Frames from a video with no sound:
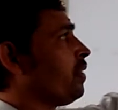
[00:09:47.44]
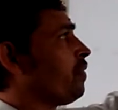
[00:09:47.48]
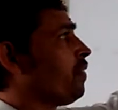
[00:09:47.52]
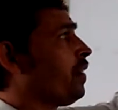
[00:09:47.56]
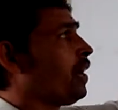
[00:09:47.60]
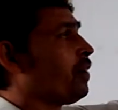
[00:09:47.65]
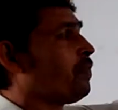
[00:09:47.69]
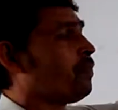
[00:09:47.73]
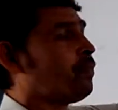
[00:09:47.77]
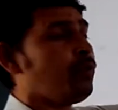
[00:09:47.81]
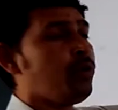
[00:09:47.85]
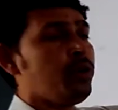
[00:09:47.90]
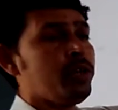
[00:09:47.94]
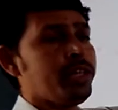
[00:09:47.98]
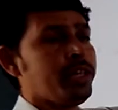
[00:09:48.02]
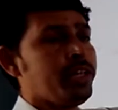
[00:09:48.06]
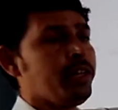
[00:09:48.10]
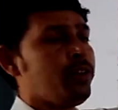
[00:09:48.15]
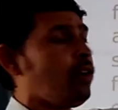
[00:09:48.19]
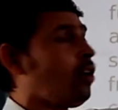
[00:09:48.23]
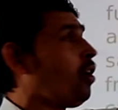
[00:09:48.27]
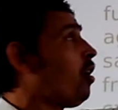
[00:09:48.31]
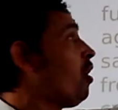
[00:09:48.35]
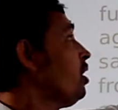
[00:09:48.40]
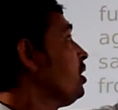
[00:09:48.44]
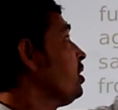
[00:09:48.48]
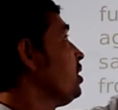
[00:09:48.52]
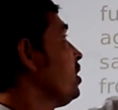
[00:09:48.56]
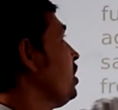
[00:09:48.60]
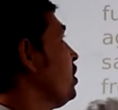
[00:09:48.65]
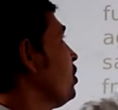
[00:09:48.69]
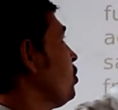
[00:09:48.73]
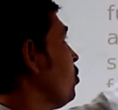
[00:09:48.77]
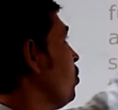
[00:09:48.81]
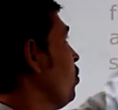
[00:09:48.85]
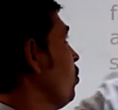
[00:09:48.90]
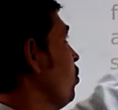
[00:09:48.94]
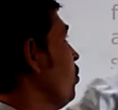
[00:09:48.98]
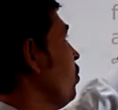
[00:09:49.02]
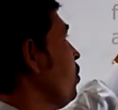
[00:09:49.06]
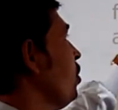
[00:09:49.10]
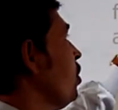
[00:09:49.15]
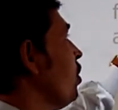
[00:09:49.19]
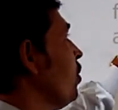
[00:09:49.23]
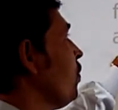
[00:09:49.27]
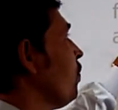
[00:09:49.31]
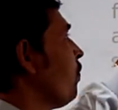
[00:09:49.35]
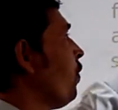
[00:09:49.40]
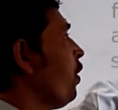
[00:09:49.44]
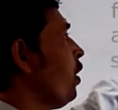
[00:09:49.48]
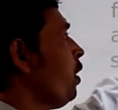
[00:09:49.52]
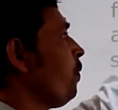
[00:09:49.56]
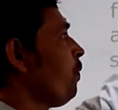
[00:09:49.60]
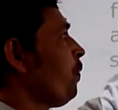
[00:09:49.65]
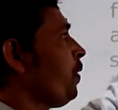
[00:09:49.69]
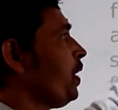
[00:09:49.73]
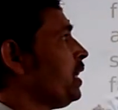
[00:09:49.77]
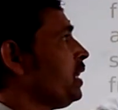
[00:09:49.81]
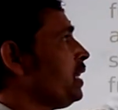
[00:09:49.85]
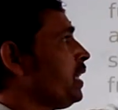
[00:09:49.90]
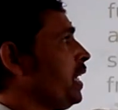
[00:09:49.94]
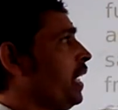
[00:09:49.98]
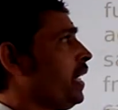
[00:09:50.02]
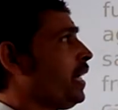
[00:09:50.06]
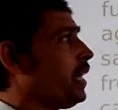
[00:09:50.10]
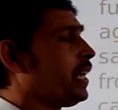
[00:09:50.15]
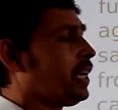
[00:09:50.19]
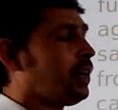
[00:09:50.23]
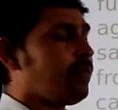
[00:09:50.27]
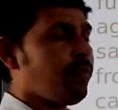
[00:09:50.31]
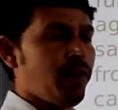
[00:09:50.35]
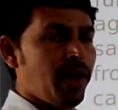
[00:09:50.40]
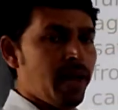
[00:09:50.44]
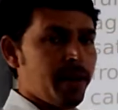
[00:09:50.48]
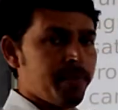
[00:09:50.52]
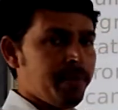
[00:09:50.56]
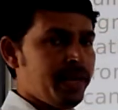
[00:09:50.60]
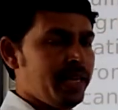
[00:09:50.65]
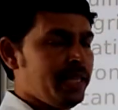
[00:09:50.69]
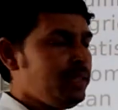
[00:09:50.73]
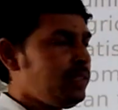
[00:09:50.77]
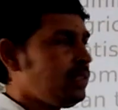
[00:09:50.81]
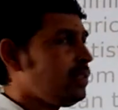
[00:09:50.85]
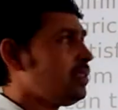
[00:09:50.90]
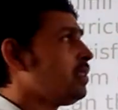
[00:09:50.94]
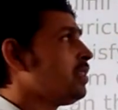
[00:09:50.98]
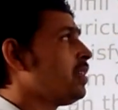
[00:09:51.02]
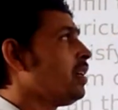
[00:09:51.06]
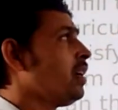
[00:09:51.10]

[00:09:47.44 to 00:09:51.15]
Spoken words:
require food in order to fulfill their requirements,